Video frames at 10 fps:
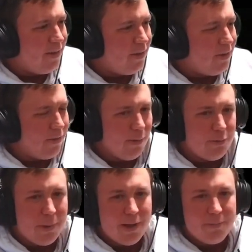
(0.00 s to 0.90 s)
God, that was
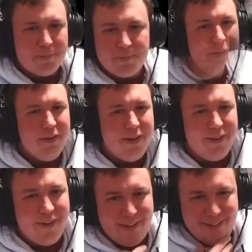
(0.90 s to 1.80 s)
bad.
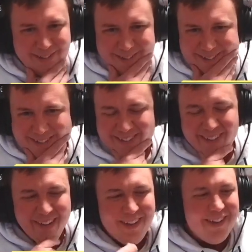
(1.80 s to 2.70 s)
Alright,
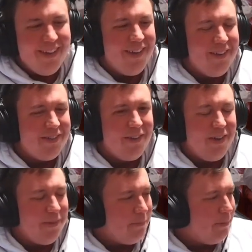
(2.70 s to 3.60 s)
I'll try
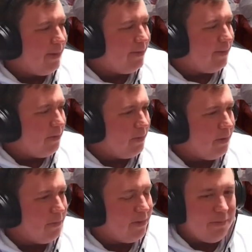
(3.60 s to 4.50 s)
and be better, I
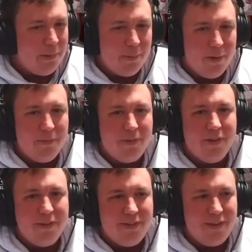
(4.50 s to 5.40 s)
promise. But we're up to
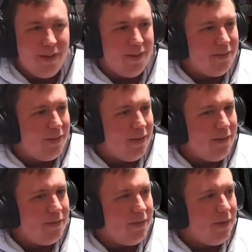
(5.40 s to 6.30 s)
98, so let's
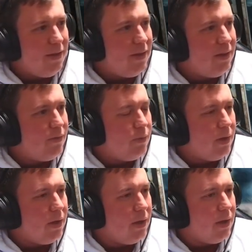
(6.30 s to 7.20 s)
see if we
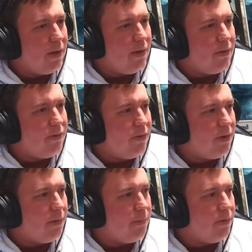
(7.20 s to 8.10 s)
can get into the
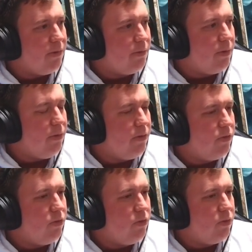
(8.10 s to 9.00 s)
numbers. We're on the
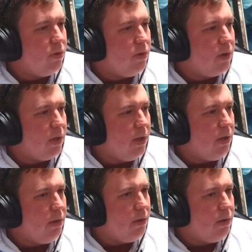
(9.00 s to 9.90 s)
draw again,